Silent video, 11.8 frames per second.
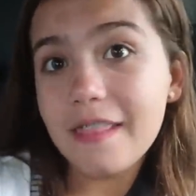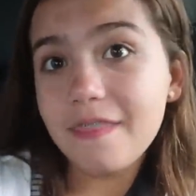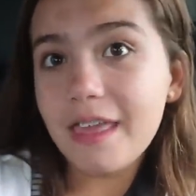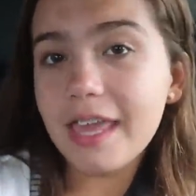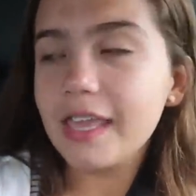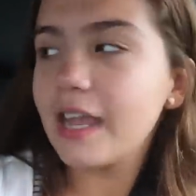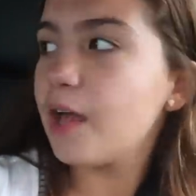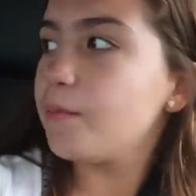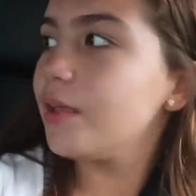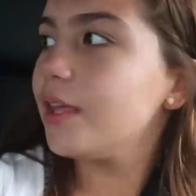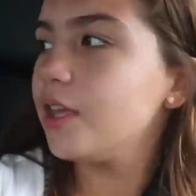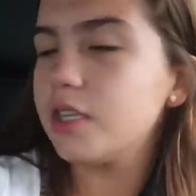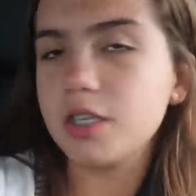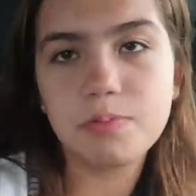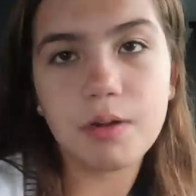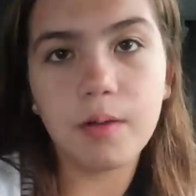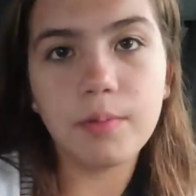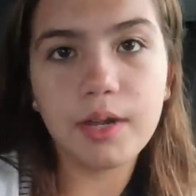I think, and Emily is
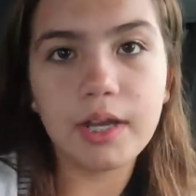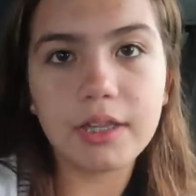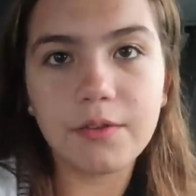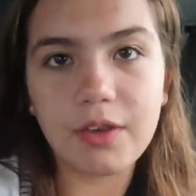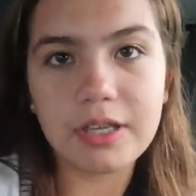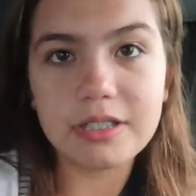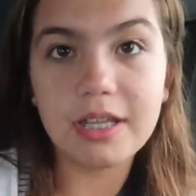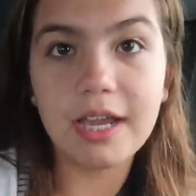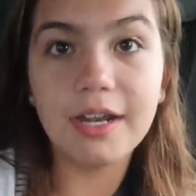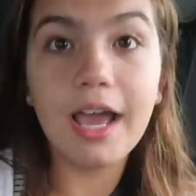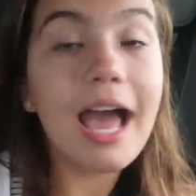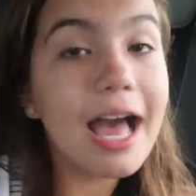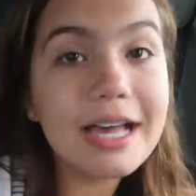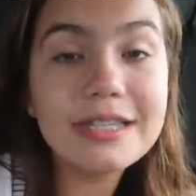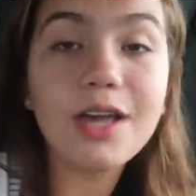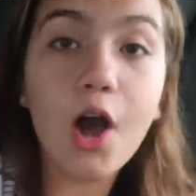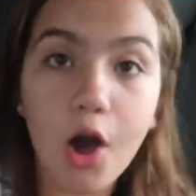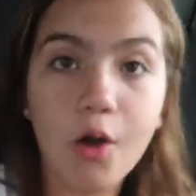probably gonna get the fiesta lime
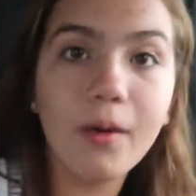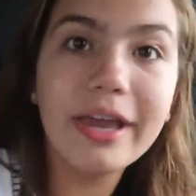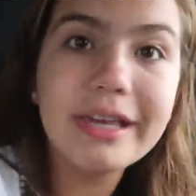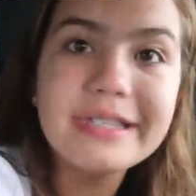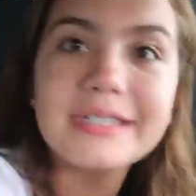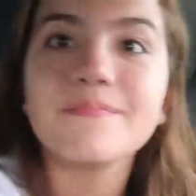as always.